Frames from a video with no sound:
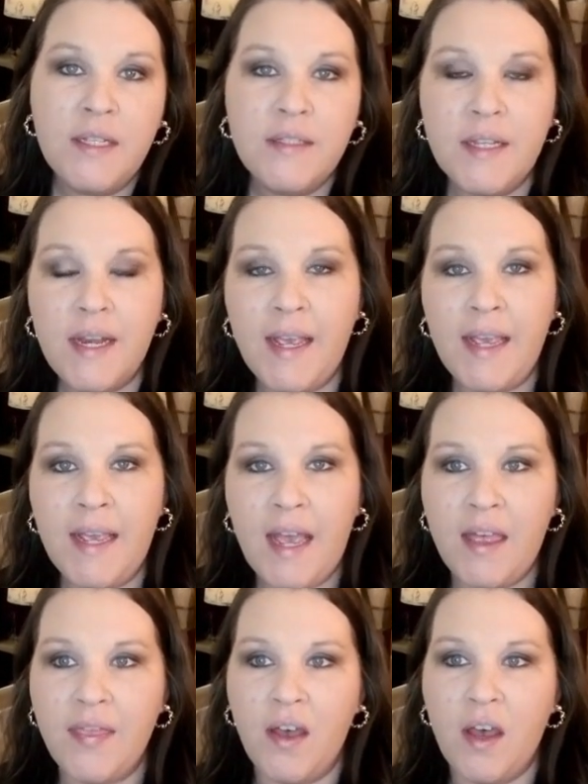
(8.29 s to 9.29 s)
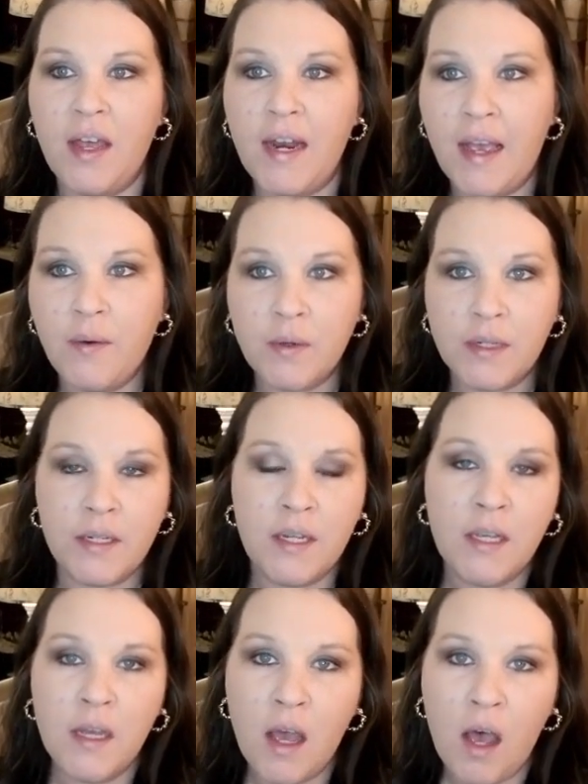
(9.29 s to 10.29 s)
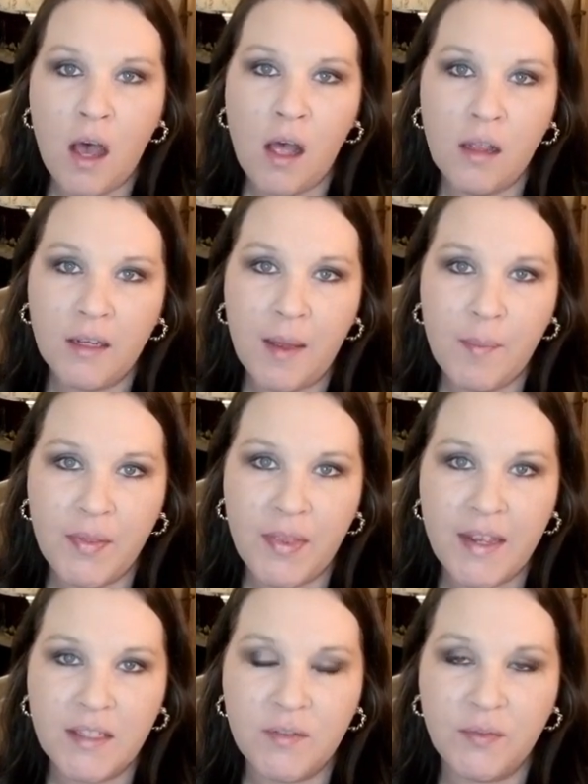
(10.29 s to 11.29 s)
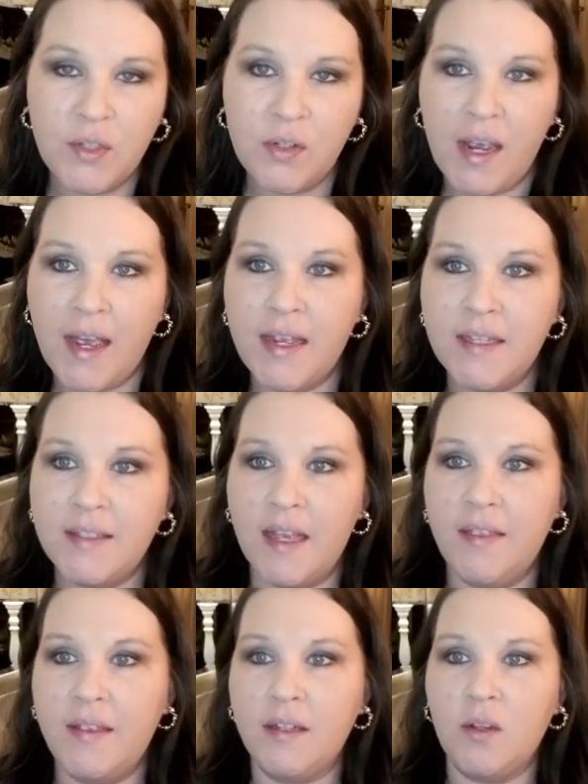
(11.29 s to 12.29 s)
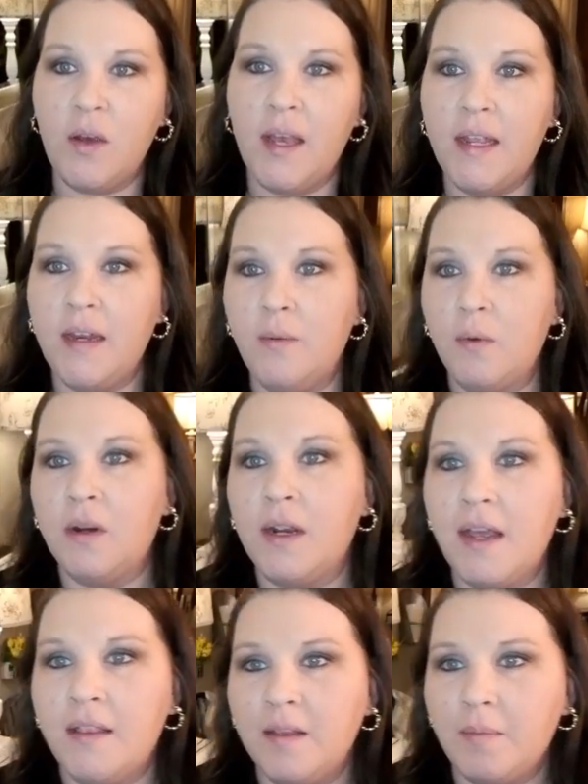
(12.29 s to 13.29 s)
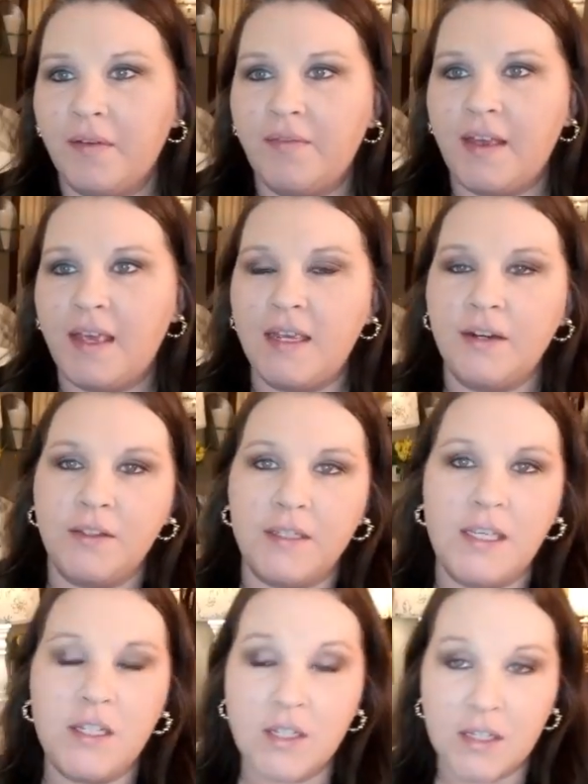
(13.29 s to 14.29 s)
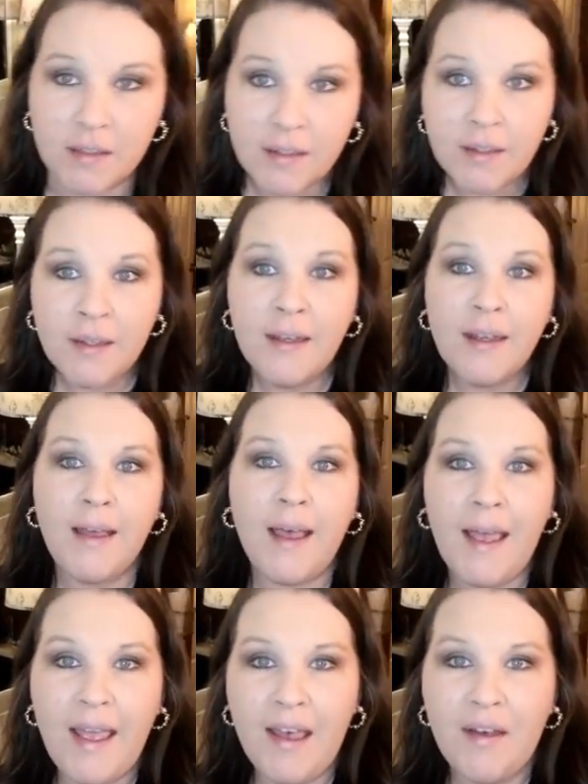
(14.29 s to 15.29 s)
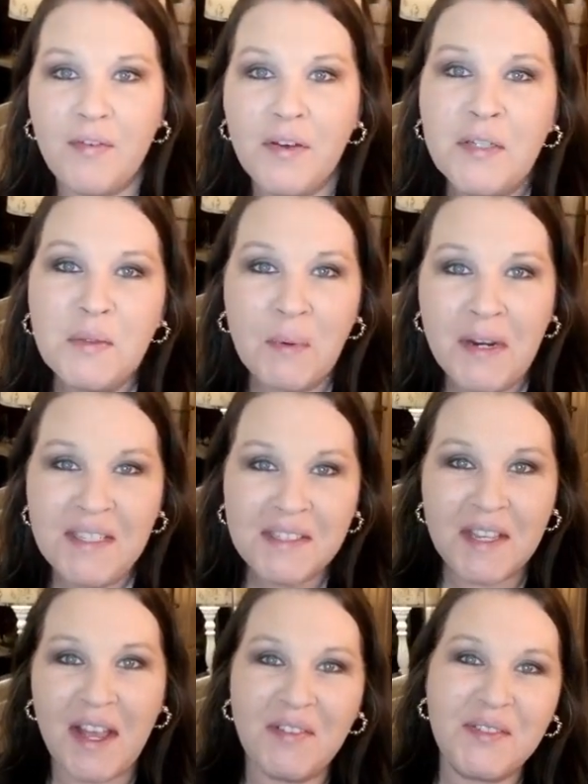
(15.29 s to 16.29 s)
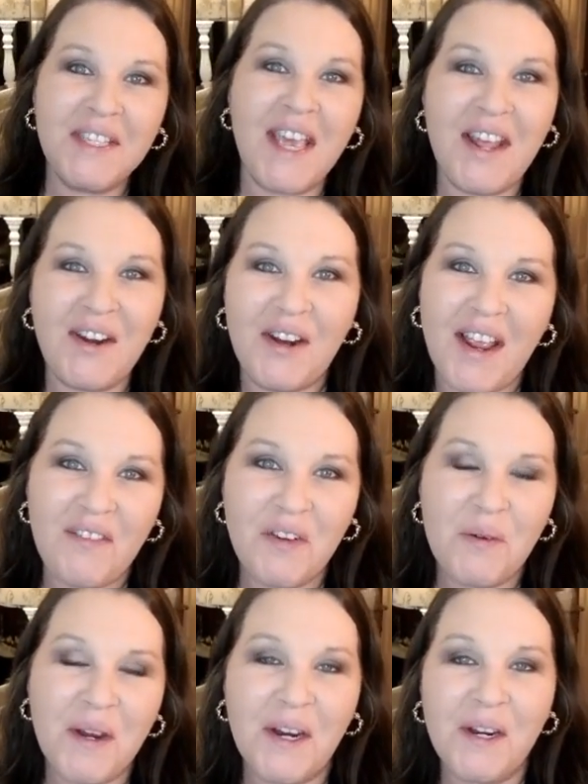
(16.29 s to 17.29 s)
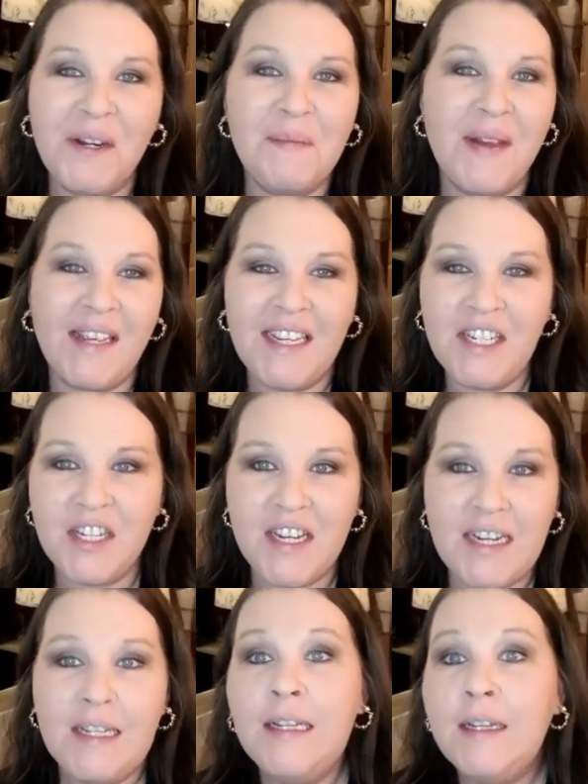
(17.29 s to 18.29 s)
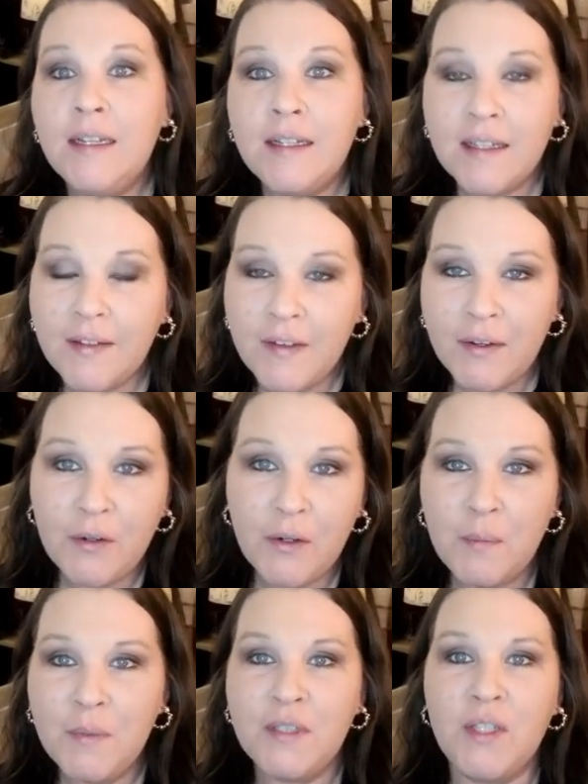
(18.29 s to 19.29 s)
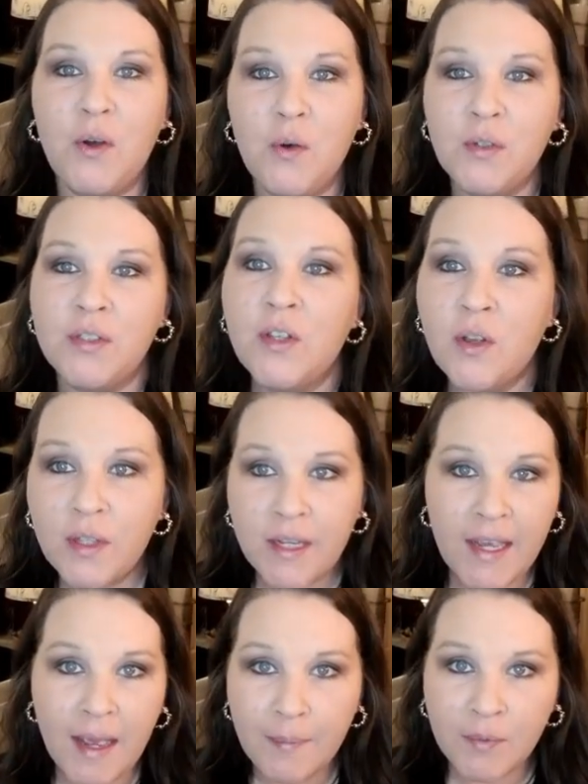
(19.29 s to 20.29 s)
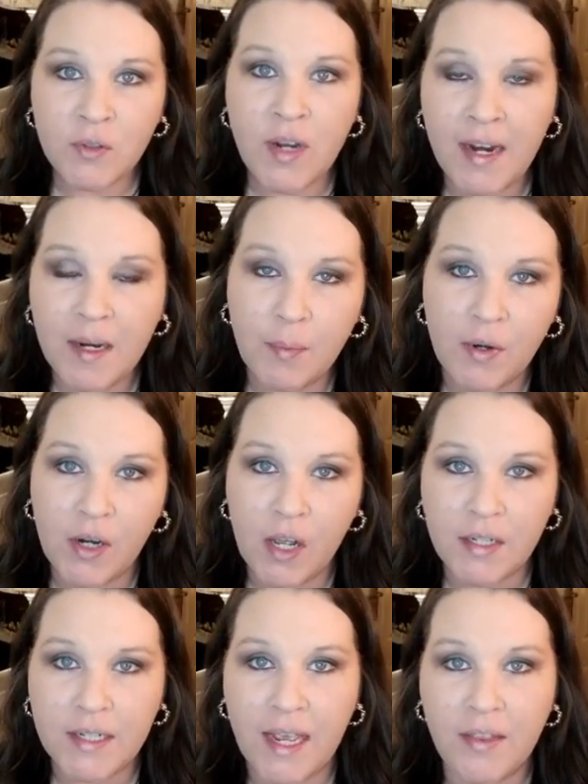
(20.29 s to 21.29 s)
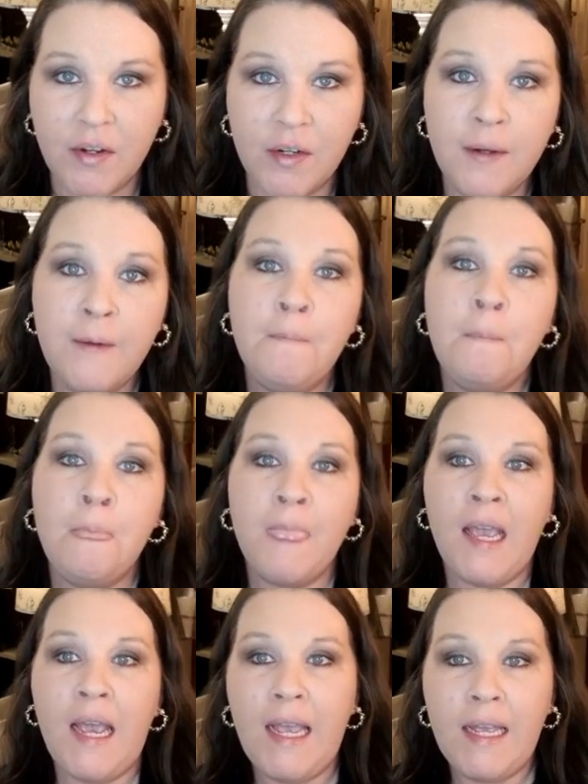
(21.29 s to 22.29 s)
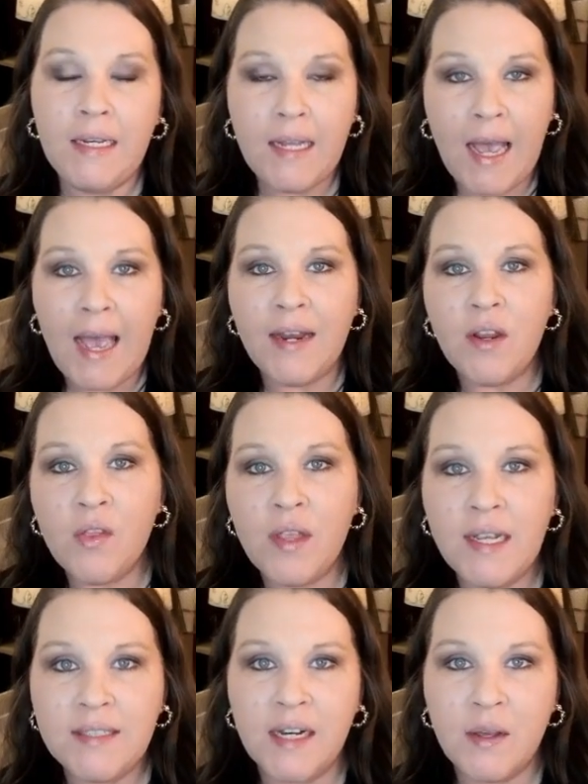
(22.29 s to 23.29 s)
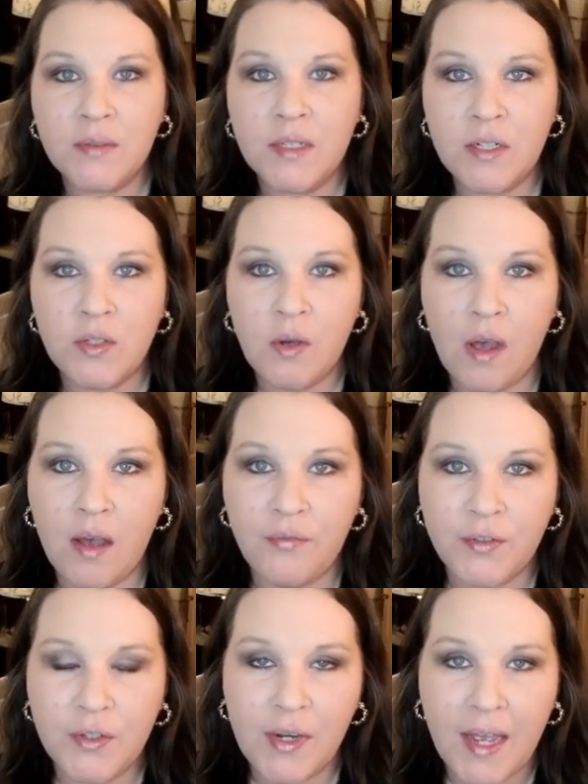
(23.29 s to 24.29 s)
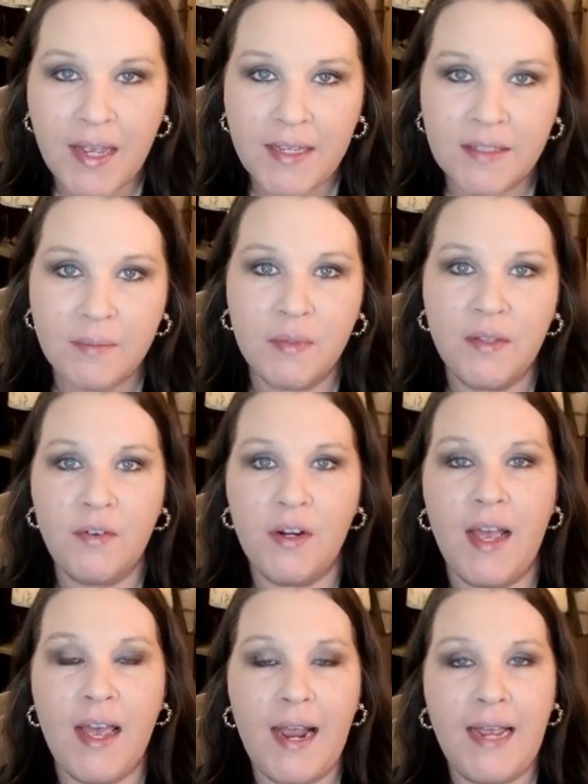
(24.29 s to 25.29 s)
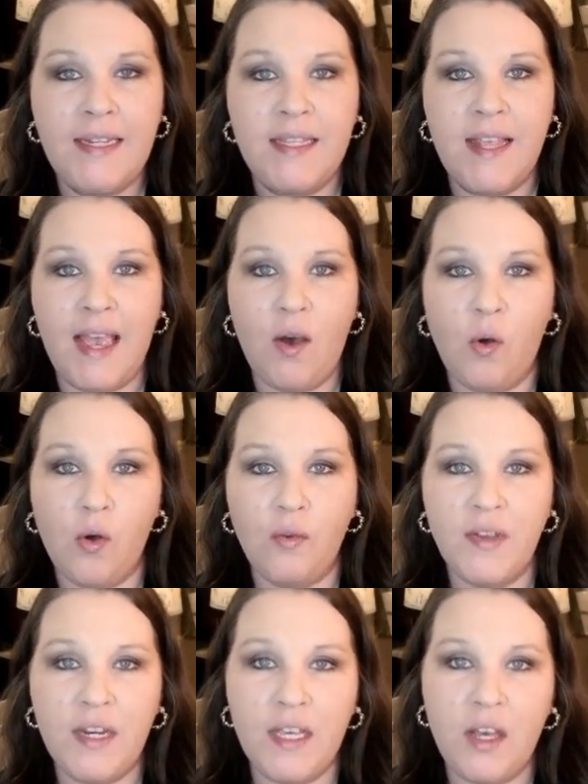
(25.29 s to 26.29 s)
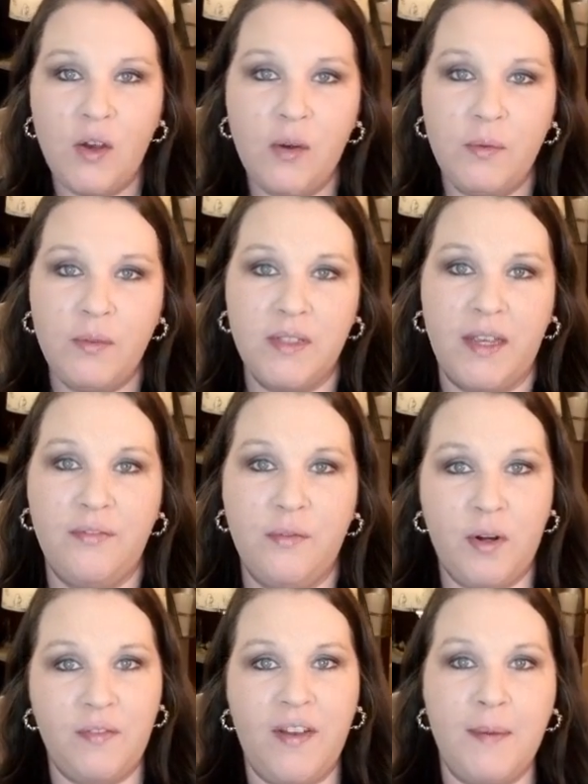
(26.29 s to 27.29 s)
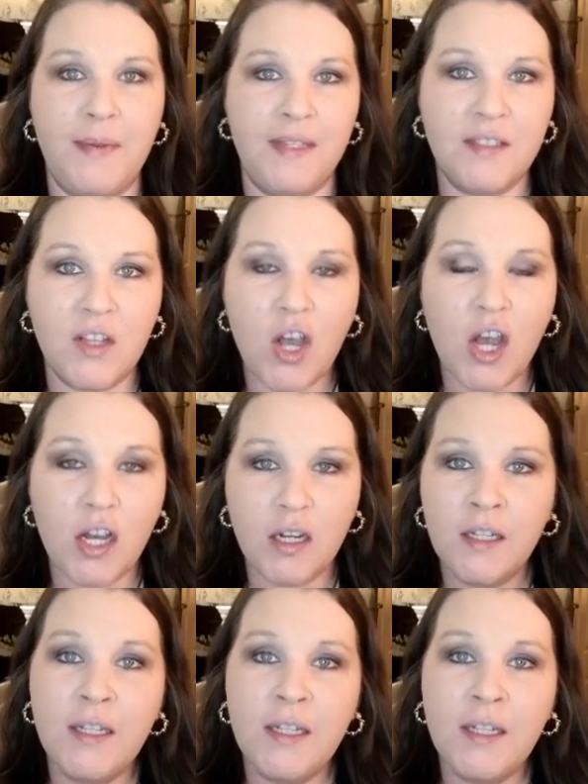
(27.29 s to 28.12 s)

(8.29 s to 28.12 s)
Today I thought I would haul a couple things for you guys and then go ahead and work on the buffet here in the kitchen. I have spring stuff scattered everywhere in my kitchen, living room, so slowly I'm trying to put it all together. And I know that I said I was gonna do a haul for you guys and believe it or not, I did that whole video. It was like 45 minutes long.